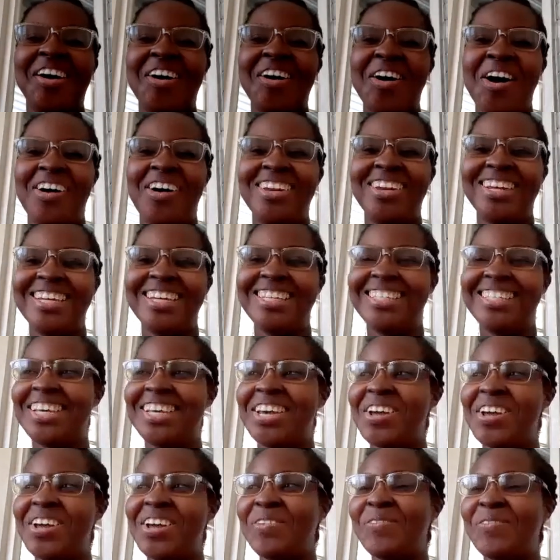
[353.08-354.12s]

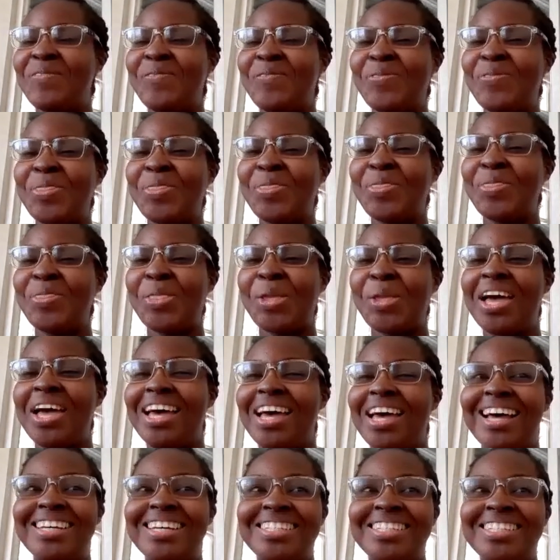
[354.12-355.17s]
honestly,
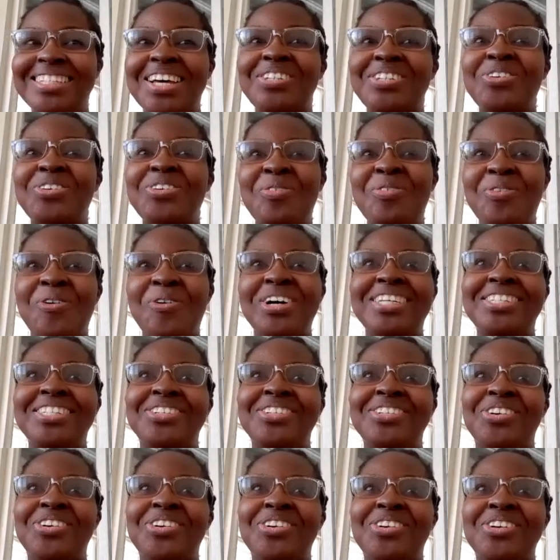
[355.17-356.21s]
that's a tough
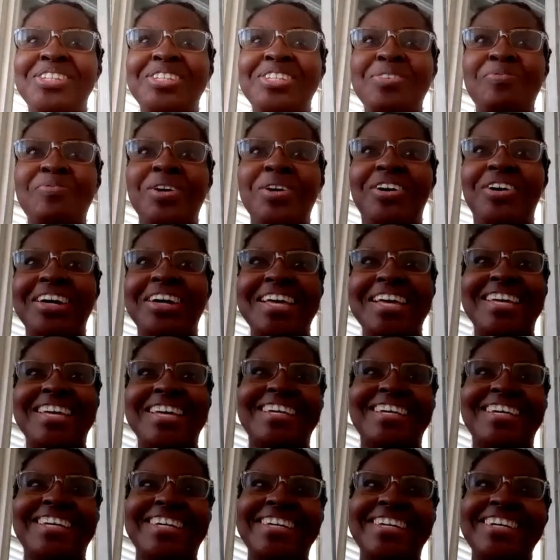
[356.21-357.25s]
question to be honest.
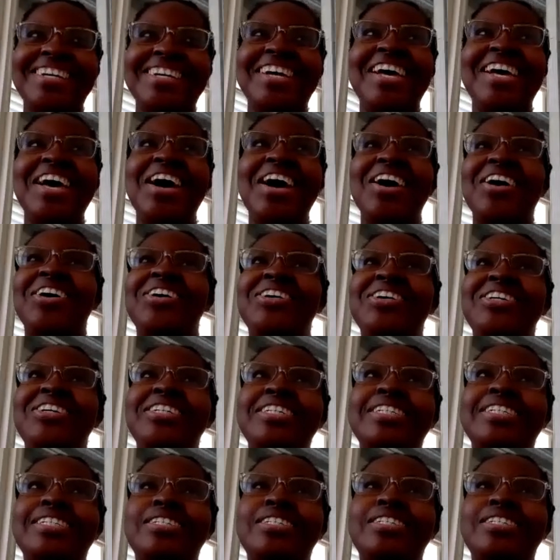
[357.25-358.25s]
Because